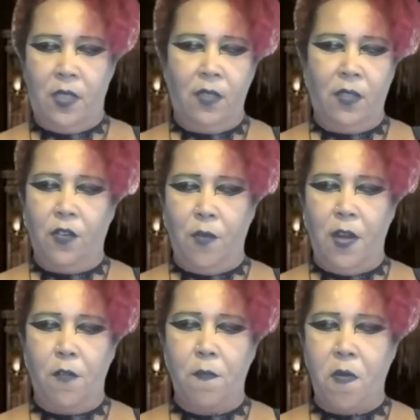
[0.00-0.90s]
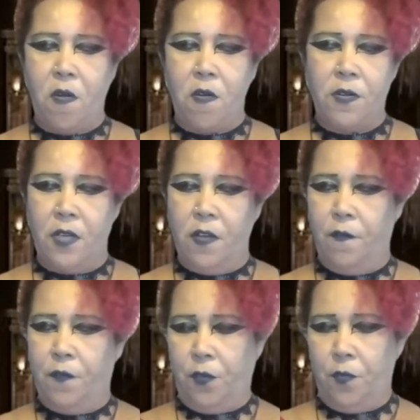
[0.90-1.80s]
the greater part of
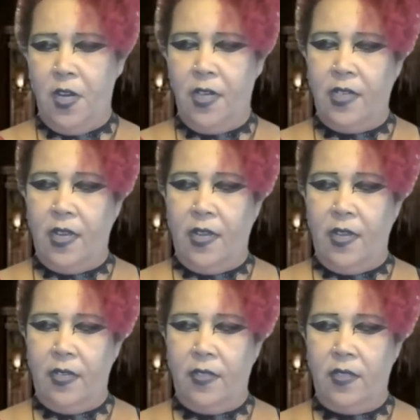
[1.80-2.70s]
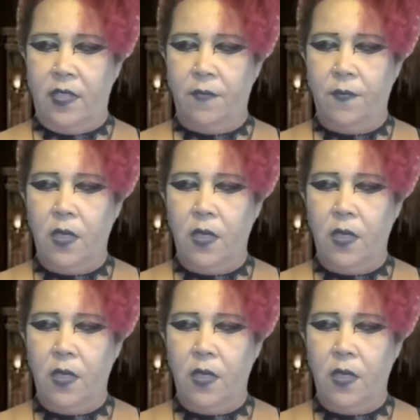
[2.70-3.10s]
3 days.